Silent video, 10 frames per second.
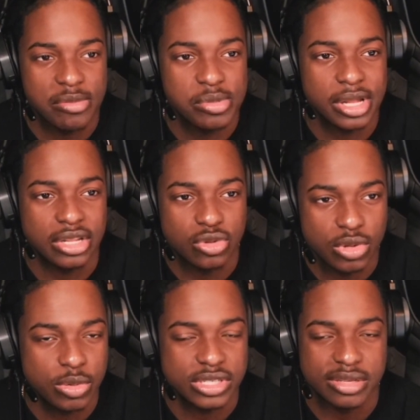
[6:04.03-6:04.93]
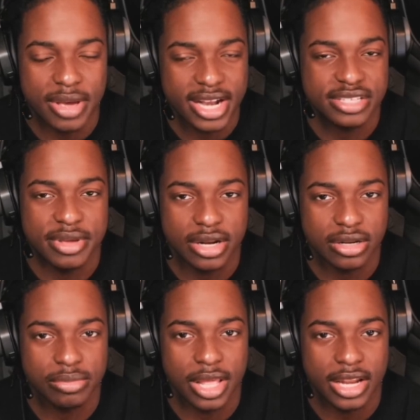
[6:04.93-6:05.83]
Everybody knew he was the baddest man
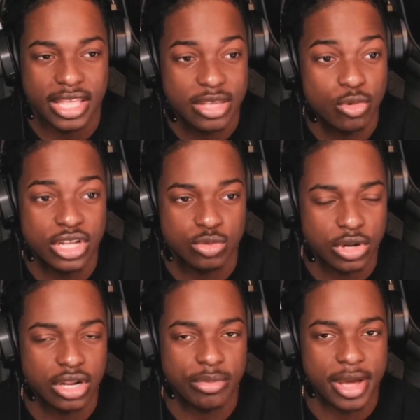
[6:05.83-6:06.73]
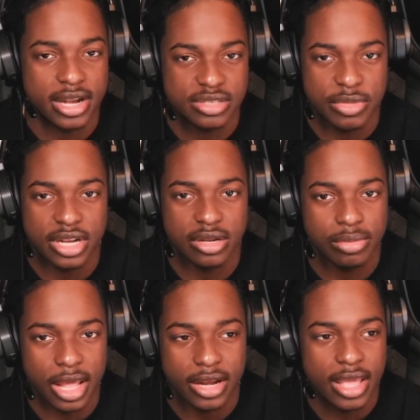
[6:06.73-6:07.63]
on the planet. He was one of the baddest men in the
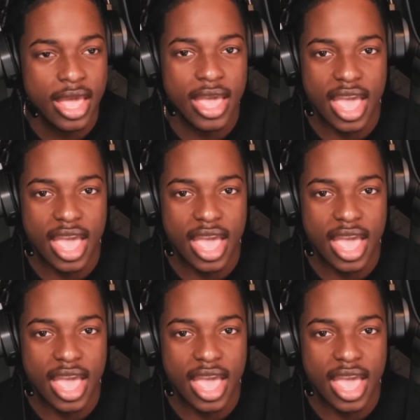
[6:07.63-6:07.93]
planet.